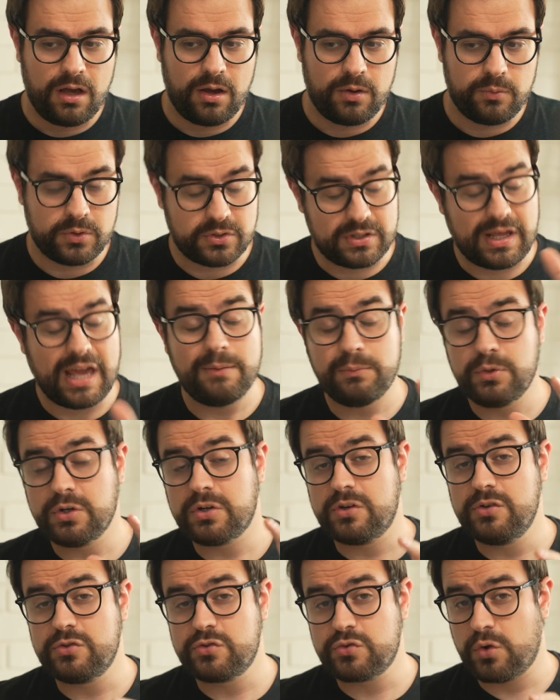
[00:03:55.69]
Well, camera
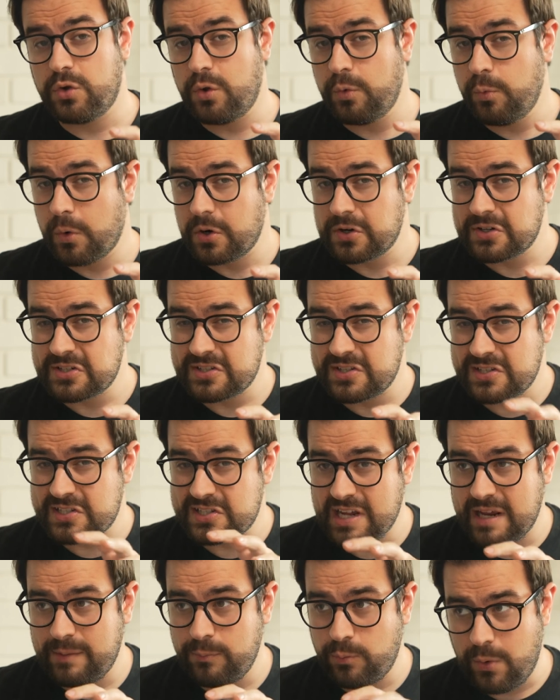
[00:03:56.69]
control works the
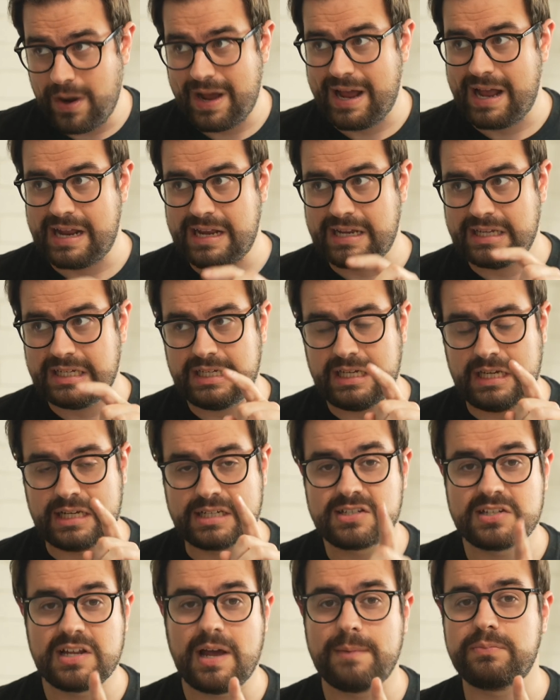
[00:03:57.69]
same way,
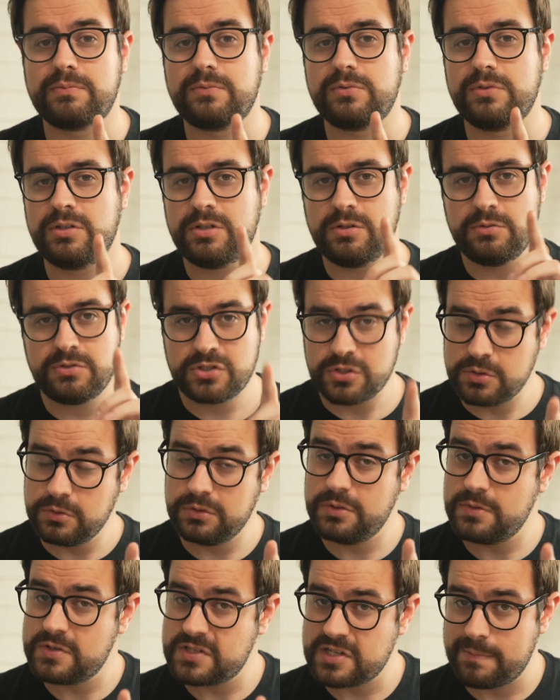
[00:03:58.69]
except you do
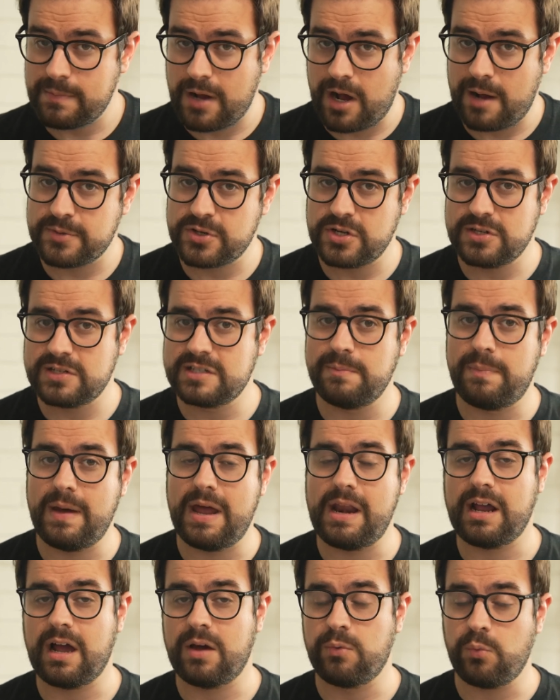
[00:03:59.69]
lose some options
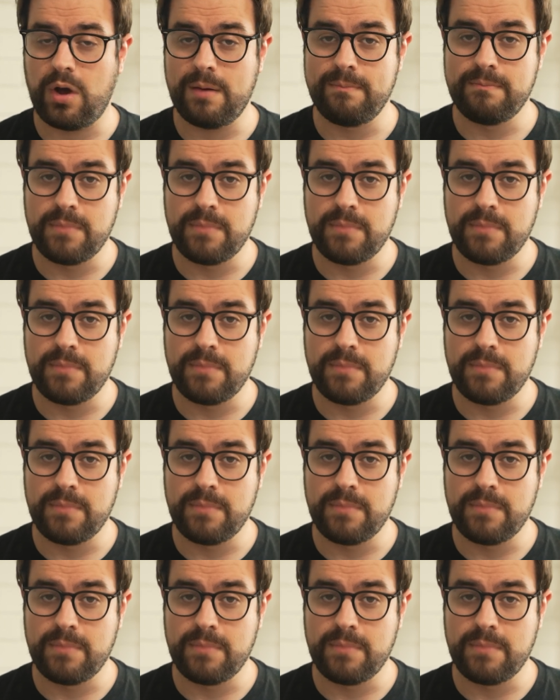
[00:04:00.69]
depending on what